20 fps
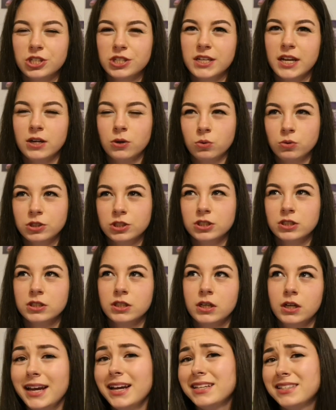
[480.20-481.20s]
to get older,
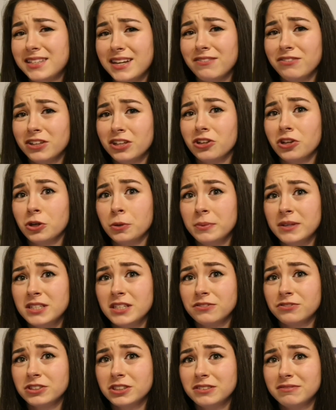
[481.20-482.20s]
it's definitely a little bit
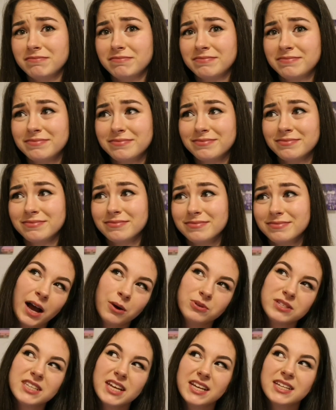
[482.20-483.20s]
different. I
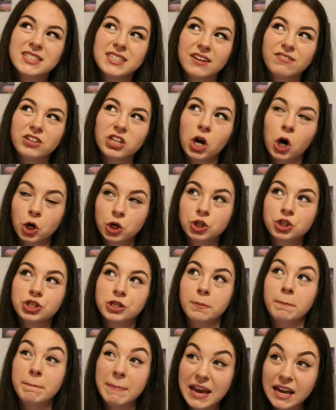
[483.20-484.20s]
would say it's definitely harder
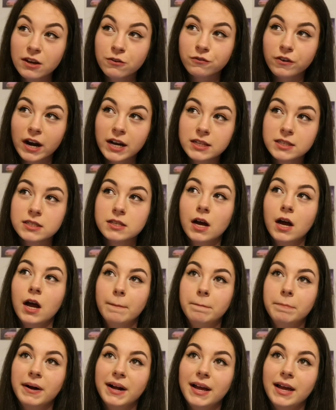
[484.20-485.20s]
to make friends,
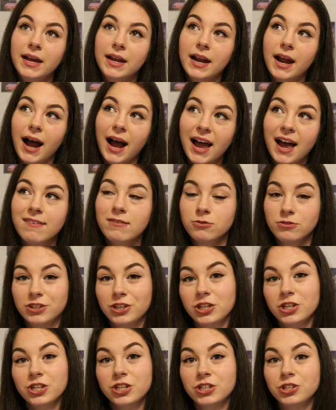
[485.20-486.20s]
but I have a
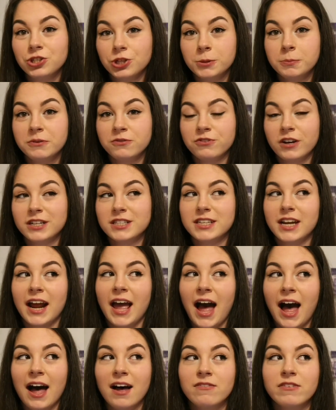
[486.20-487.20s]
really good group of friends that I
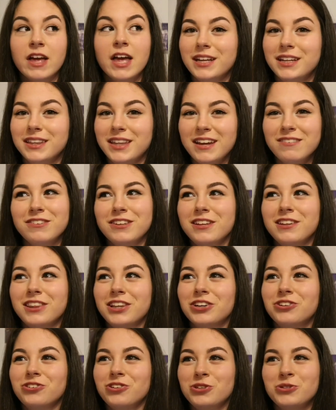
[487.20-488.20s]
have. They've
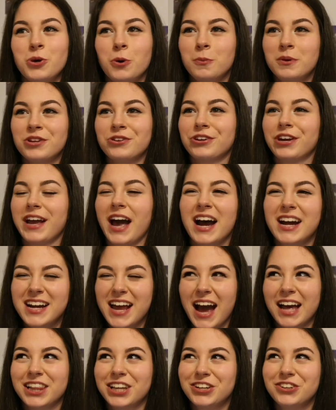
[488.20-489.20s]
literally told me, they're like, Heidi,
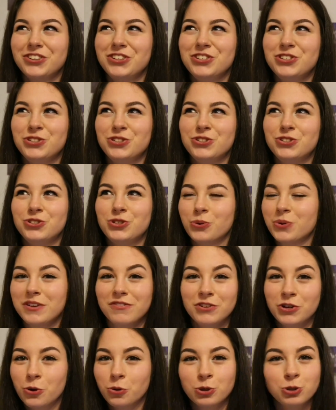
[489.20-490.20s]
I literally don't
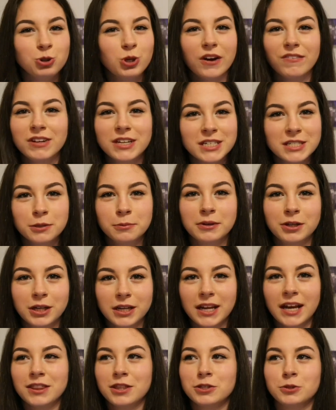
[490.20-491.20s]
even notice you have a
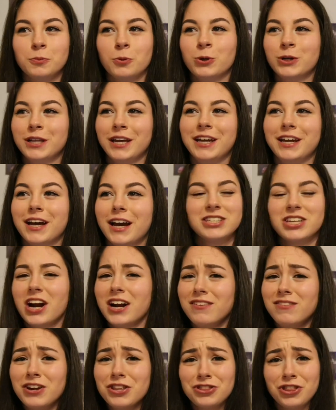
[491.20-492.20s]
disability at this point. Like, it's not
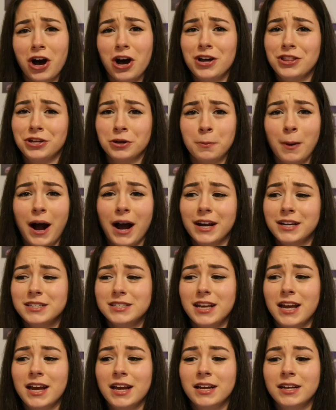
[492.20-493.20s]
even a thought in their minds.
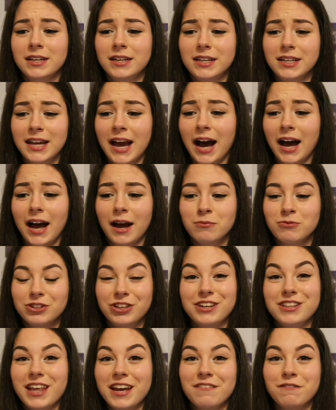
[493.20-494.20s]
And yeah, I'm
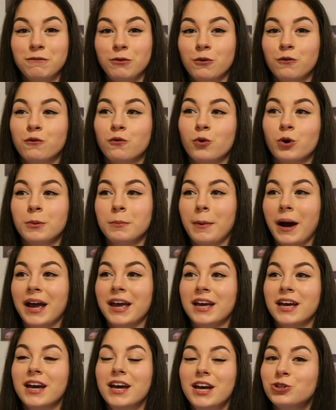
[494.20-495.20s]
really thankful for
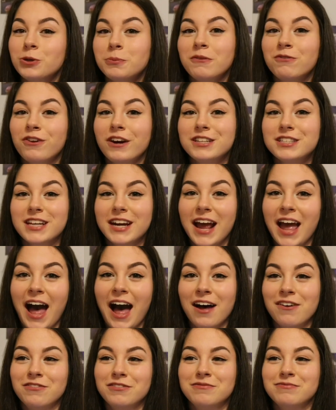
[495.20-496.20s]
my group of friends that I
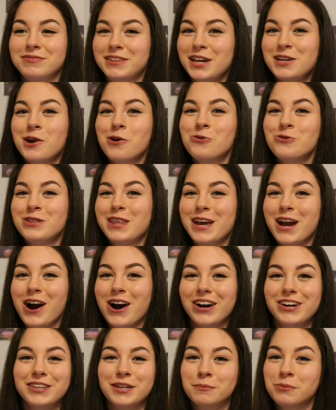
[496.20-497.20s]
have. They know who they
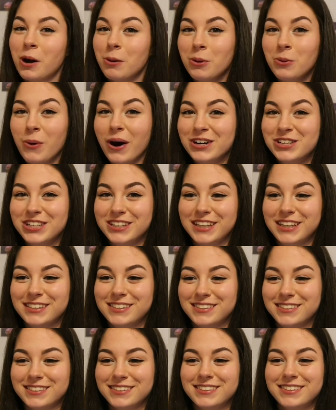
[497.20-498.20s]
are. They're probably watching
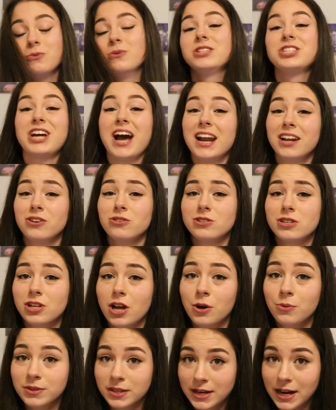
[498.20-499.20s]
this. Which kind of goes
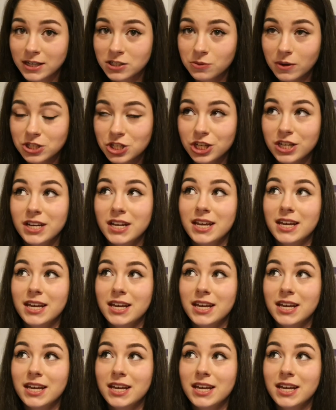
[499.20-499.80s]
along with the next question.